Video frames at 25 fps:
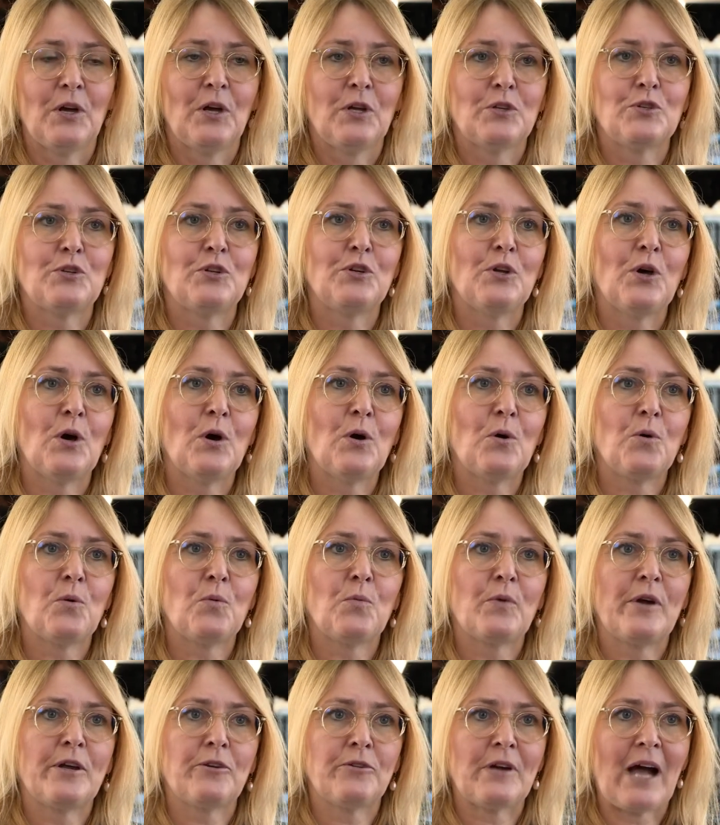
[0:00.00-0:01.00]
to know
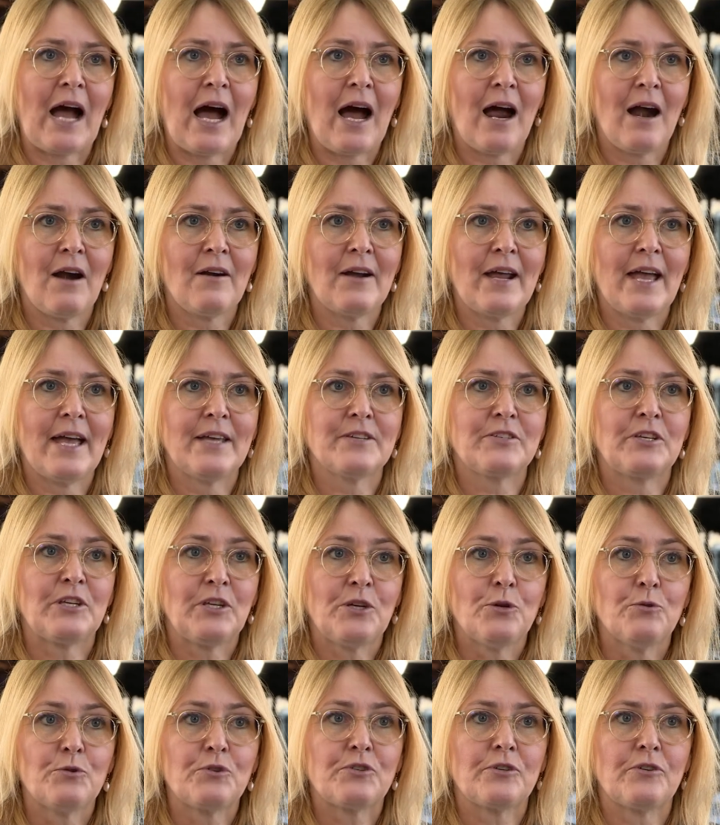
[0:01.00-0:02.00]
where you are as a
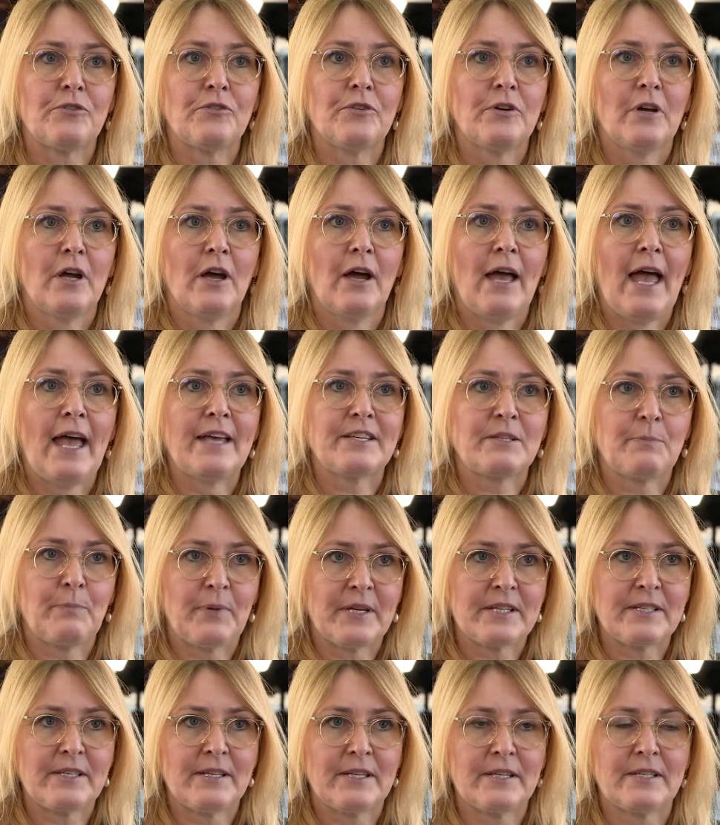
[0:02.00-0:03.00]
user, as a
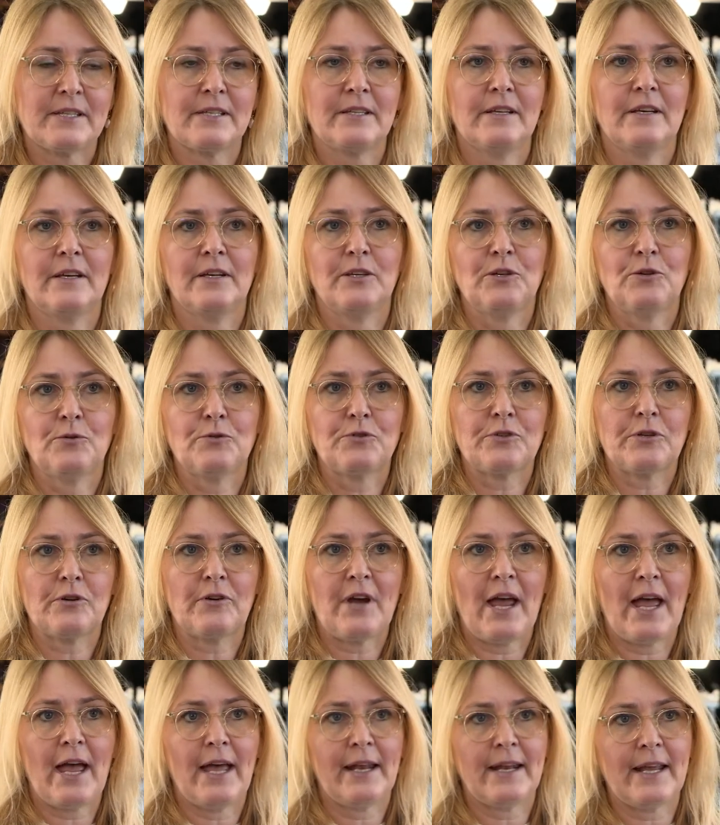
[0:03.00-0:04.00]
business user,
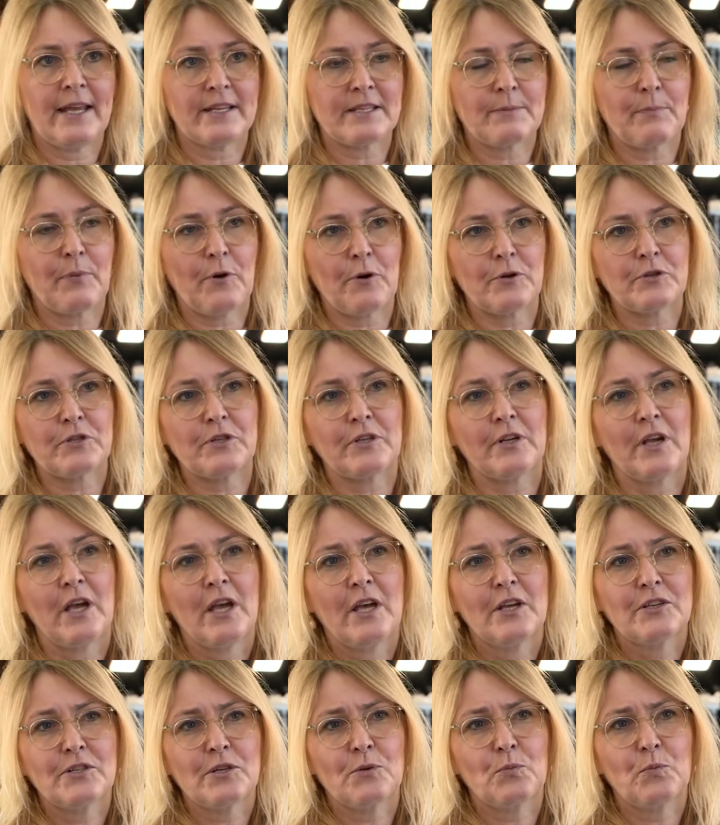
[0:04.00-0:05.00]
and as a person.
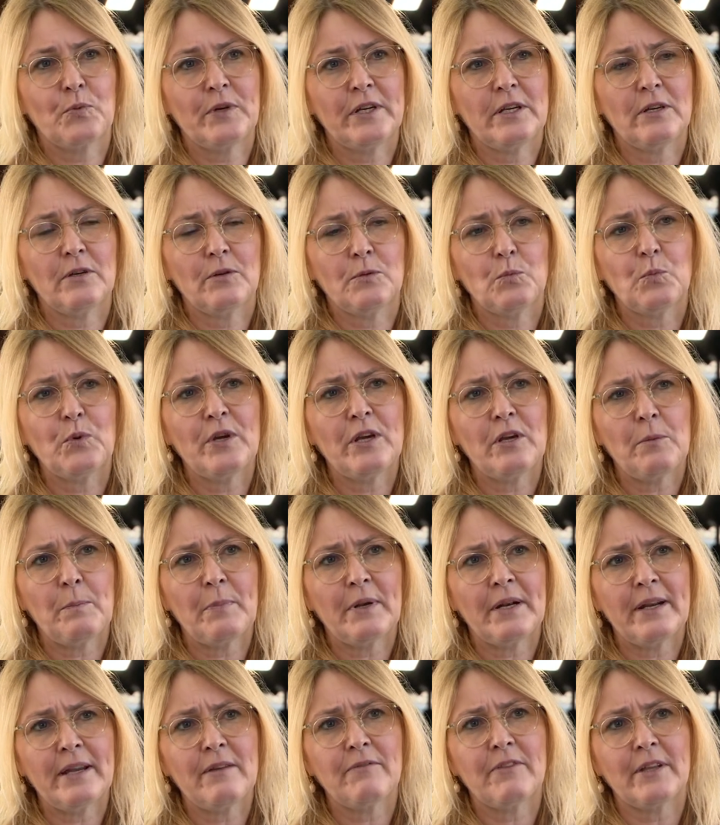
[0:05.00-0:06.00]
So we
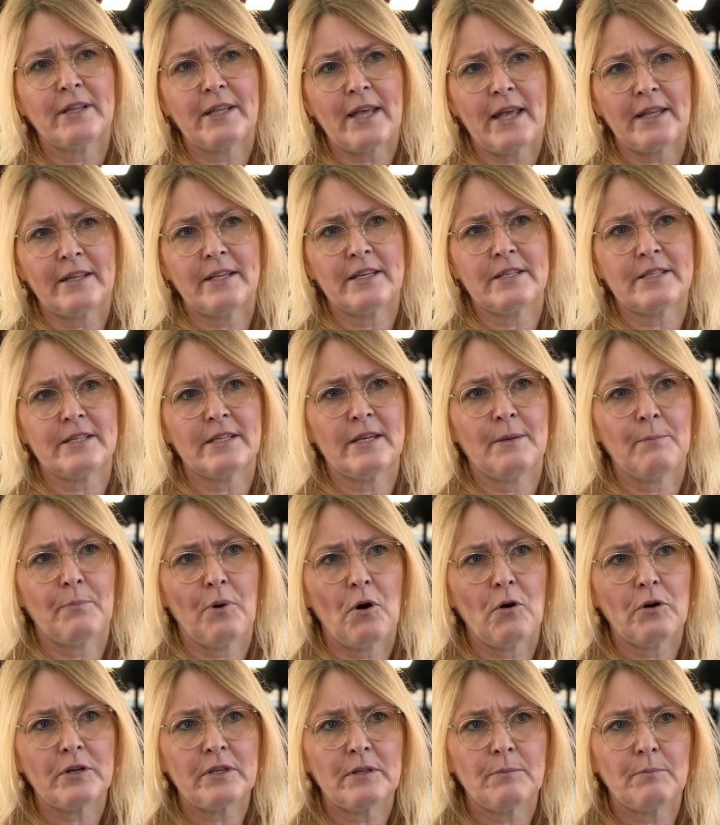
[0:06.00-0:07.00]
believe that is
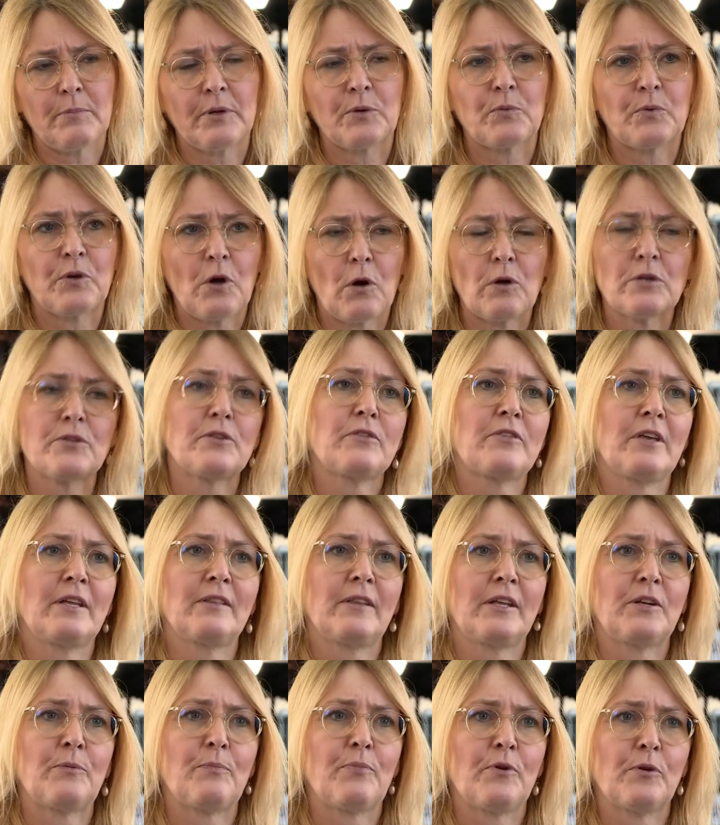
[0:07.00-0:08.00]
important, but we also
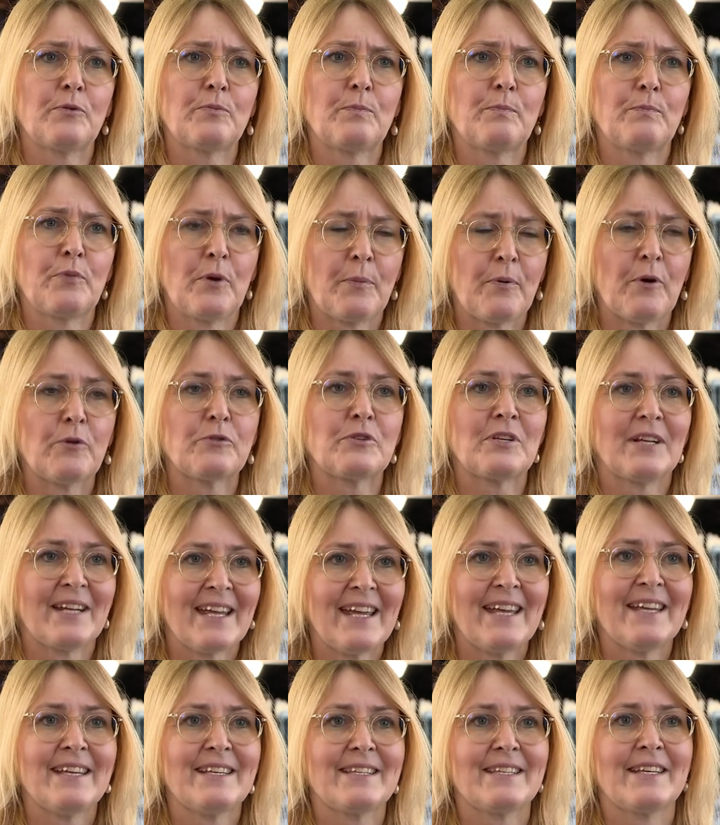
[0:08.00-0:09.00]
think that the proposal
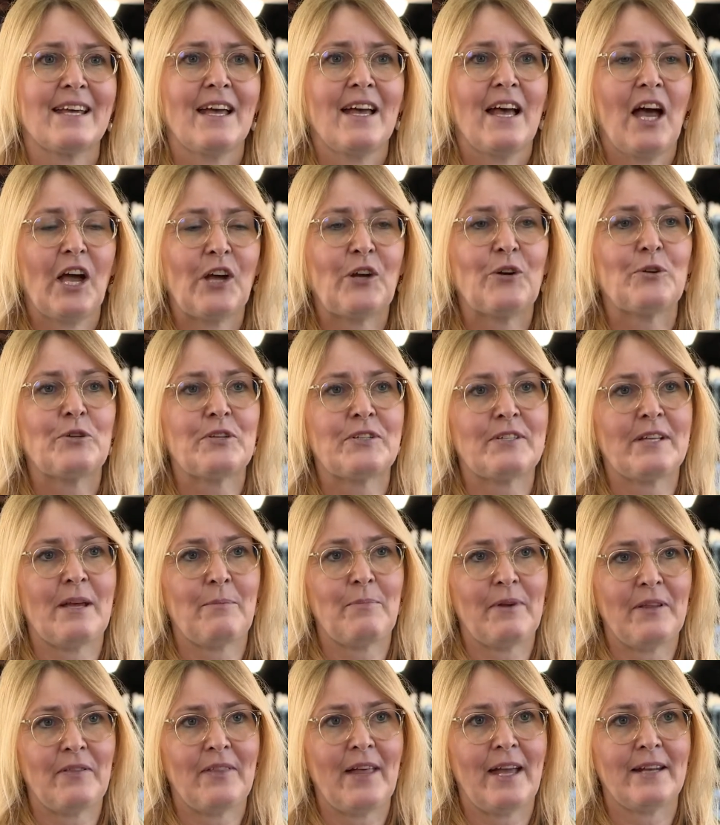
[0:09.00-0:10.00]
is a good
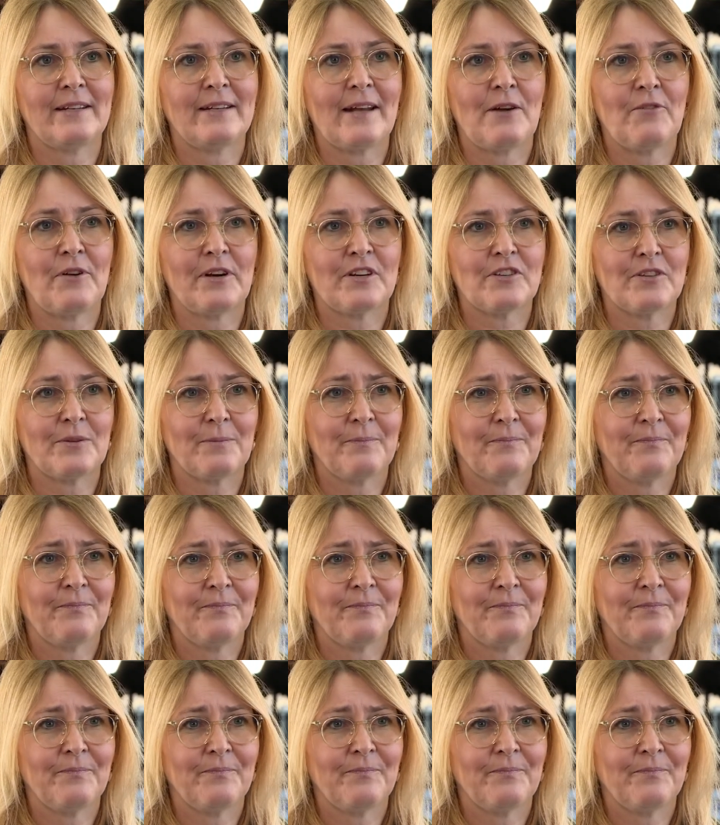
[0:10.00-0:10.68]
step in that direction.